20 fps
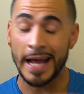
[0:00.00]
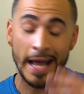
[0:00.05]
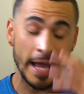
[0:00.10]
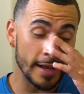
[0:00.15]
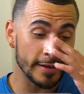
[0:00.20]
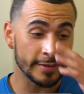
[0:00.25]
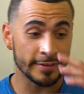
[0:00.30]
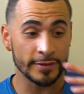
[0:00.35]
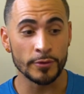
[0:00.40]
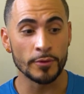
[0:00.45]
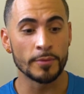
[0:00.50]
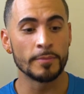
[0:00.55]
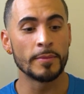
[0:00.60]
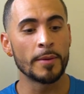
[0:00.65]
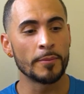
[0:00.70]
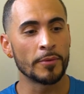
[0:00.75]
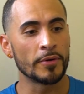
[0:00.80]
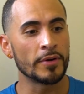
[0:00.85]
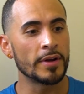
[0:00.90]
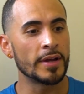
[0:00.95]
I actually
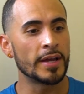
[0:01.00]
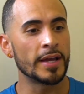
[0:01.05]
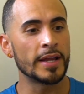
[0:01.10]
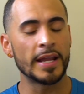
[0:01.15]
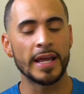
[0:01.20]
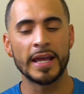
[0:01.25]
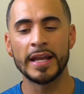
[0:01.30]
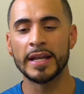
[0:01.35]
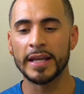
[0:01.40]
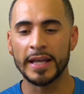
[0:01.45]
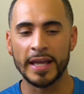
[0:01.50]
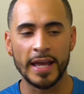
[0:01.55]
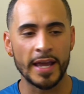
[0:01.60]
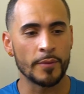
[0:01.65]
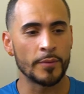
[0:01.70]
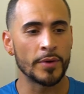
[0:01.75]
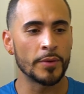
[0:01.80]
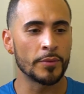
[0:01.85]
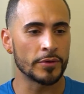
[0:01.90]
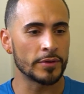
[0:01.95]
remember in a
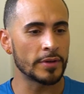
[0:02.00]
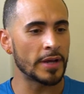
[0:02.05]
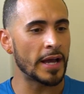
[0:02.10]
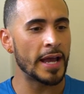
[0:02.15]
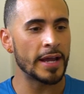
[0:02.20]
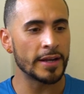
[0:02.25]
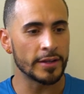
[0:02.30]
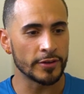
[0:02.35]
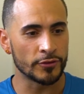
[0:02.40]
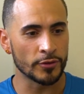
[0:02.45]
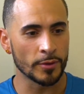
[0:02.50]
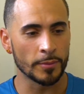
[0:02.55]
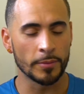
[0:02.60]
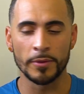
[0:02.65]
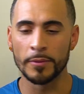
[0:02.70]
game I had to dribble